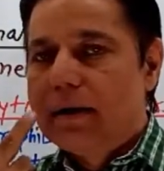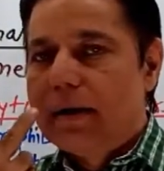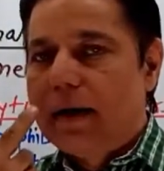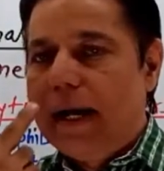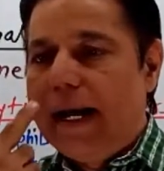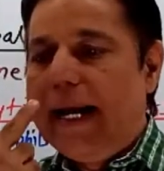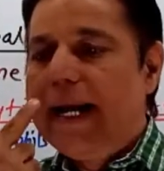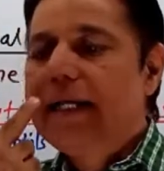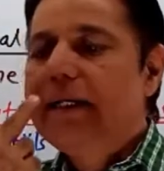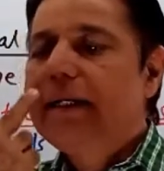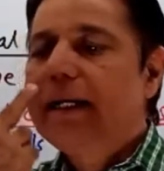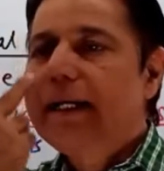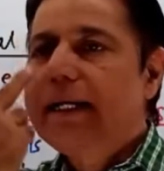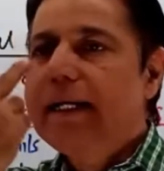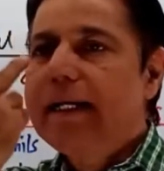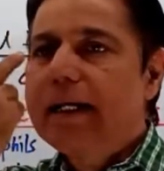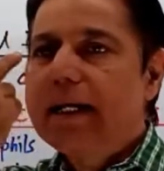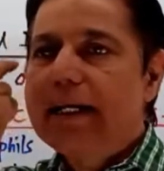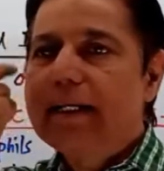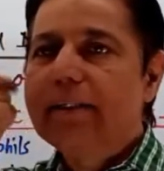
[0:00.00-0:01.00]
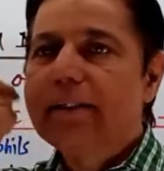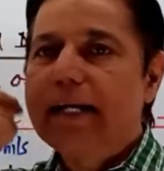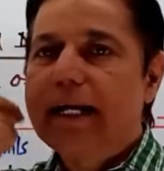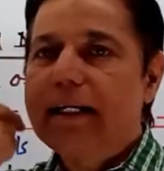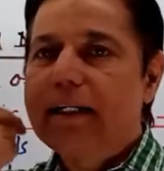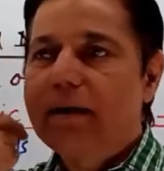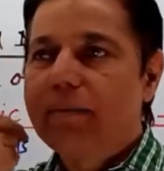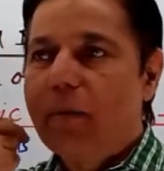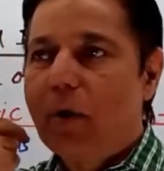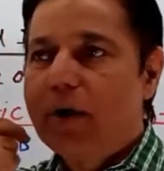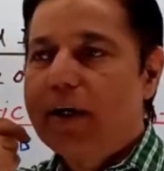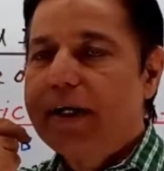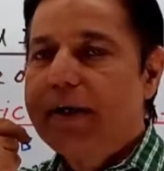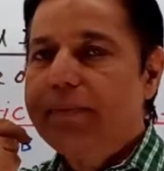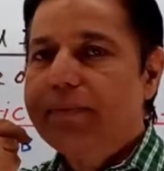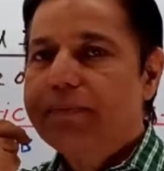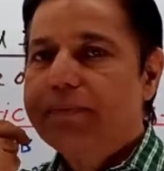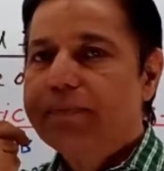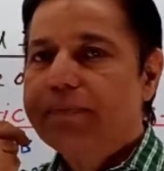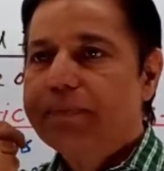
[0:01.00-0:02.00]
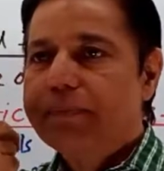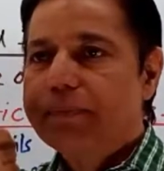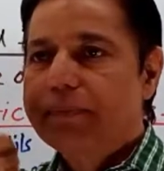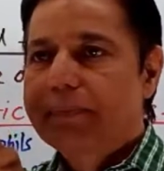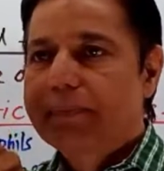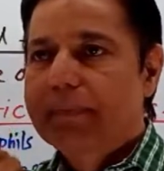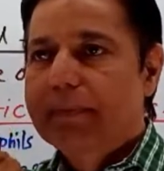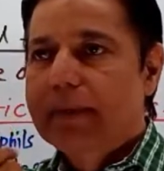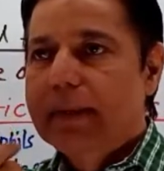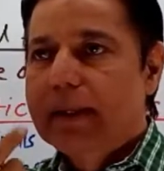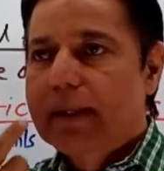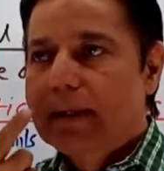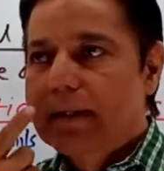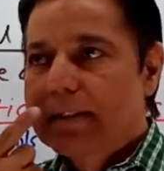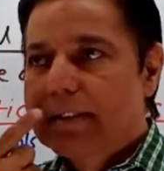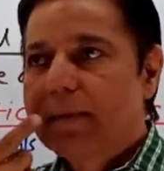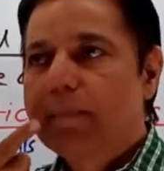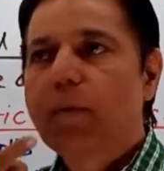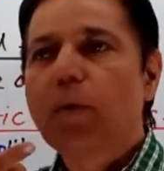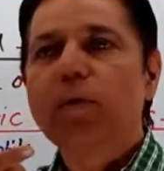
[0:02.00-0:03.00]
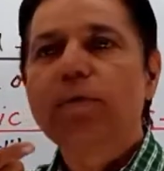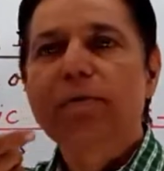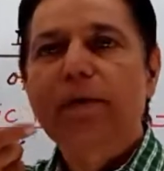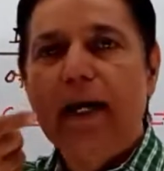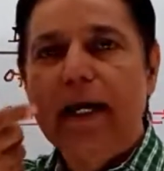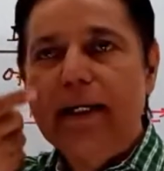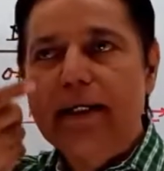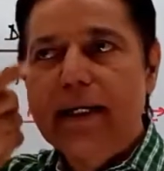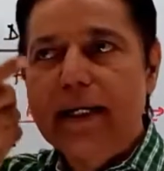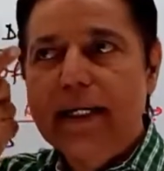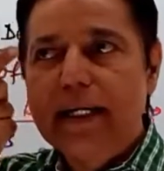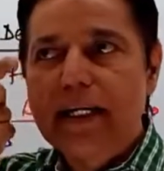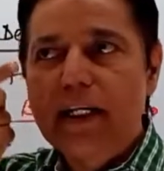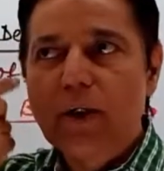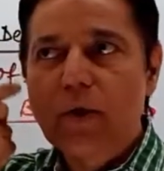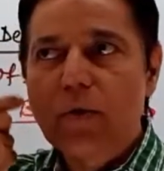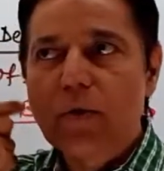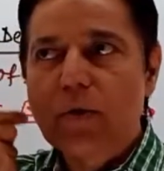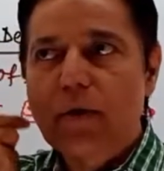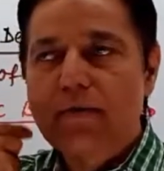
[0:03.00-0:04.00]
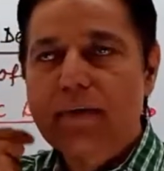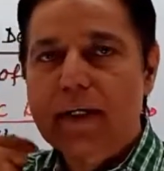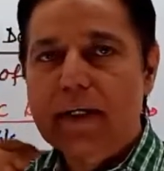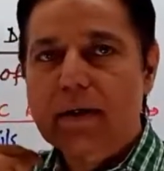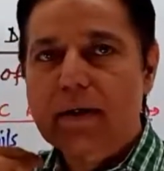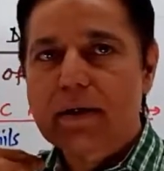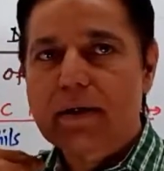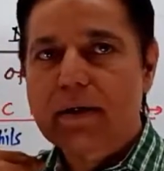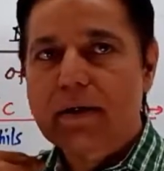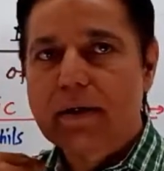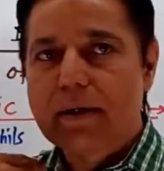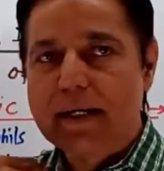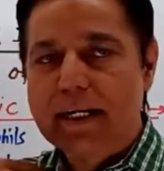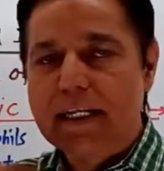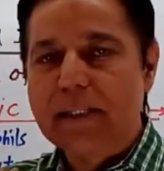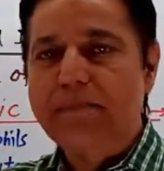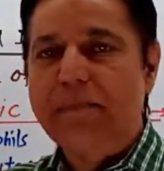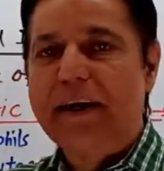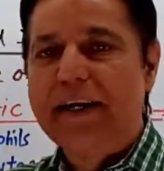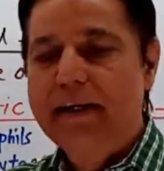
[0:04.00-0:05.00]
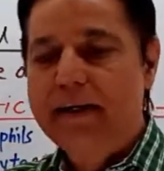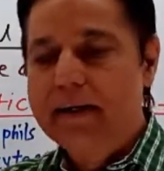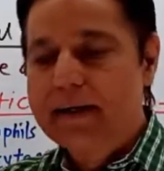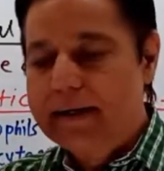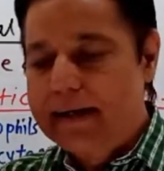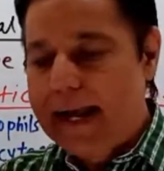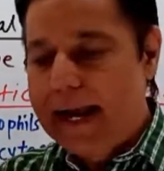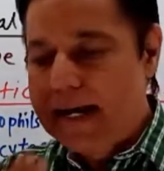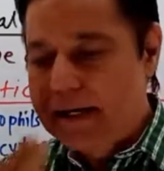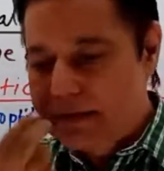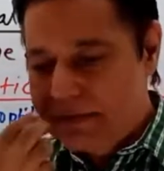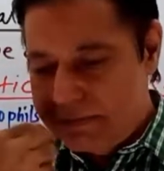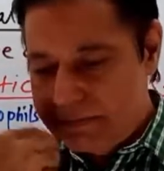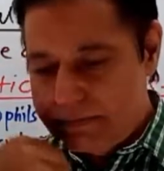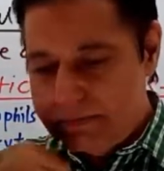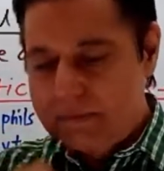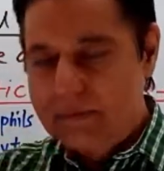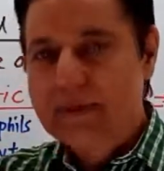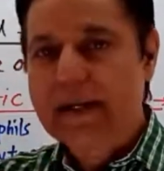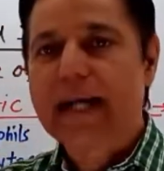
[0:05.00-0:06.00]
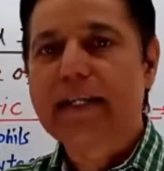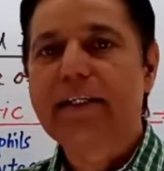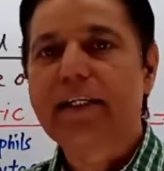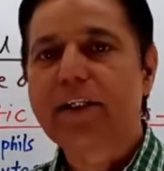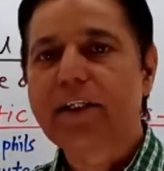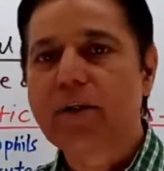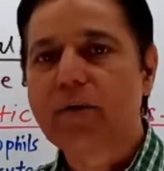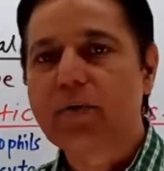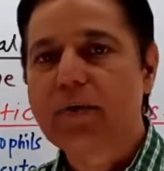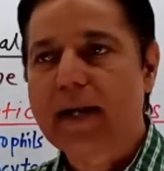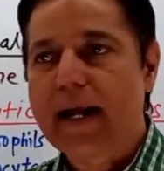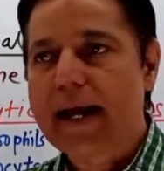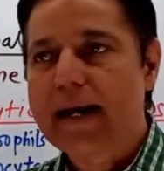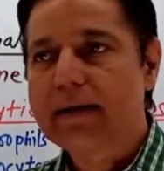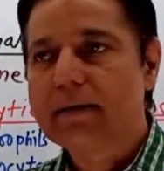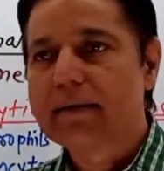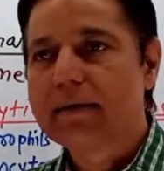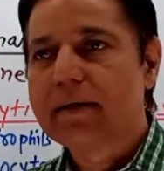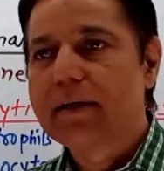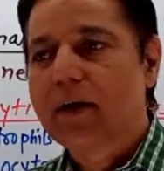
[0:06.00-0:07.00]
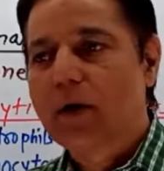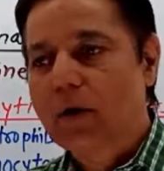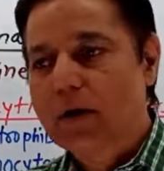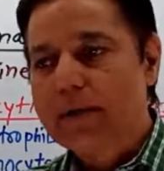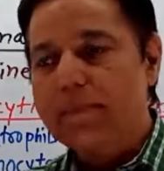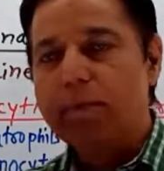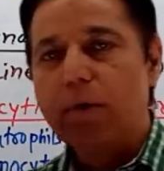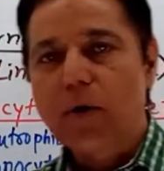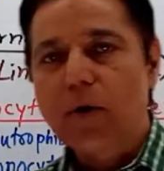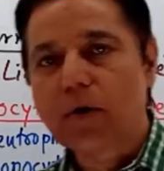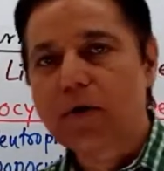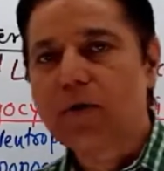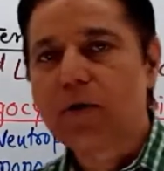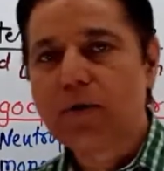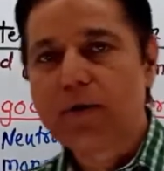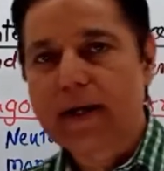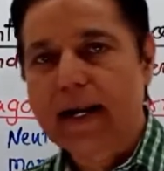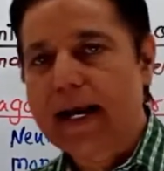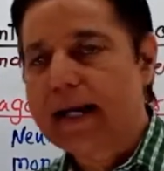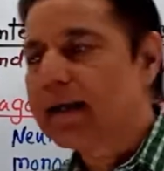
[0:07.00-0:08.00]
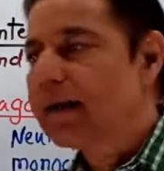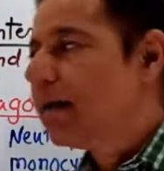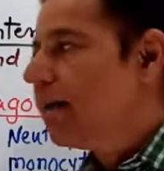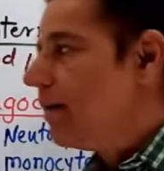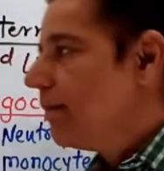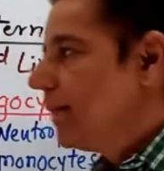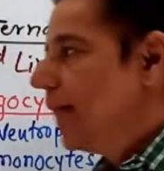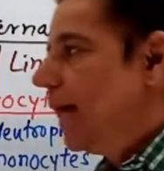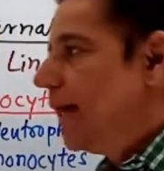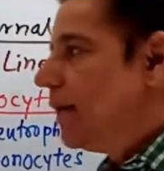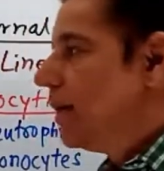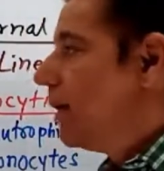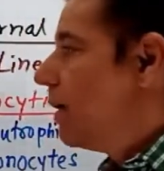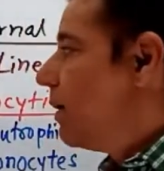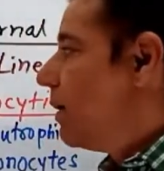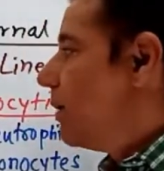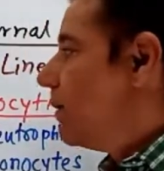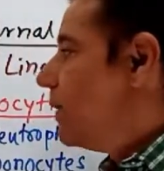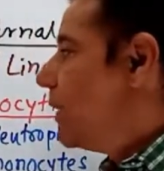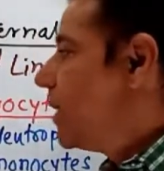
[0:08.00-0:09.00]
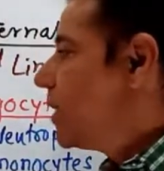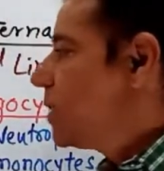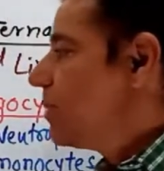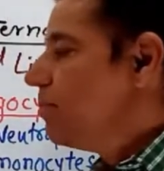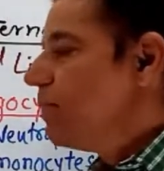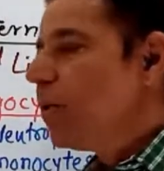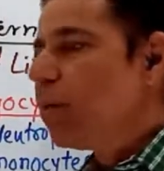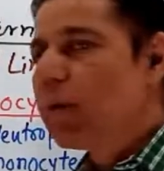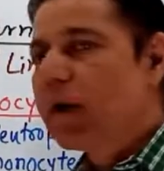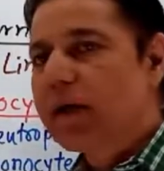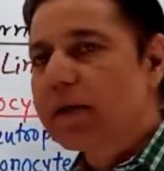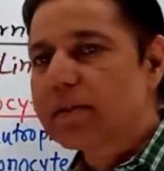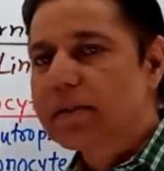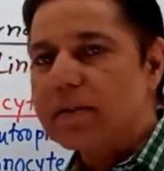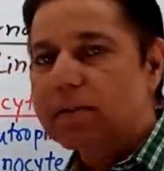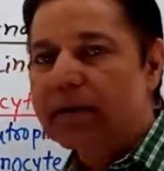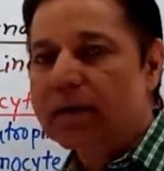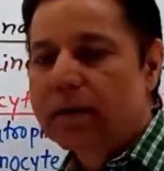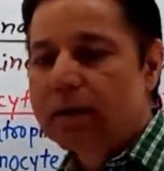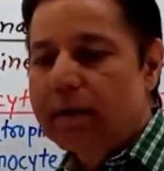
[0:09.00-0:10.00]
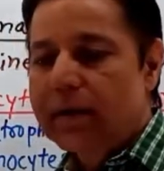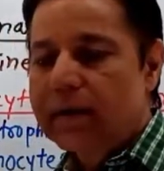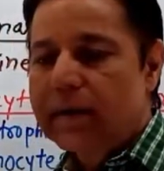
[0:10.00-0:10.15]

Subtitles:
entering inside the body, suppose entering into our respiratory tract, digestive tract or reproductive tract, then this mucus